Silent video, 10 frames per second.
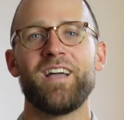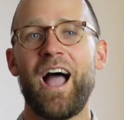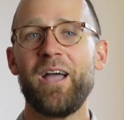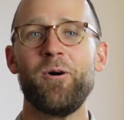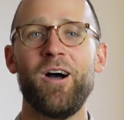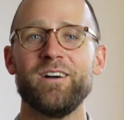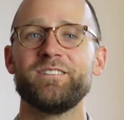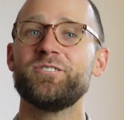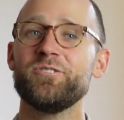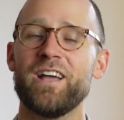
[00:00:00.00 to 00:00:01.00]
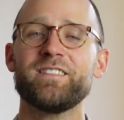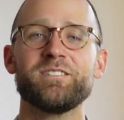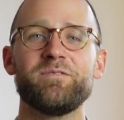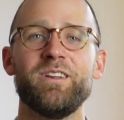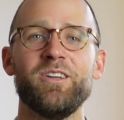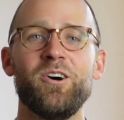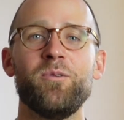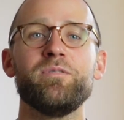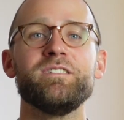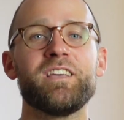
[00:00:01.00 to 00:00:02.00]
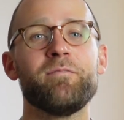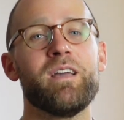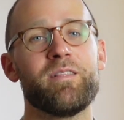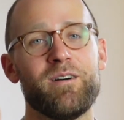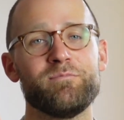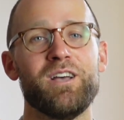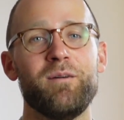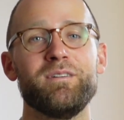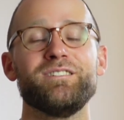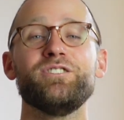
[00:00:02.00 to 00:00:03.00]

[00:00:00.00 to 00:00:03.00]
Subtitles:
Aiwa, did you like this video? Please give me a thumbs up.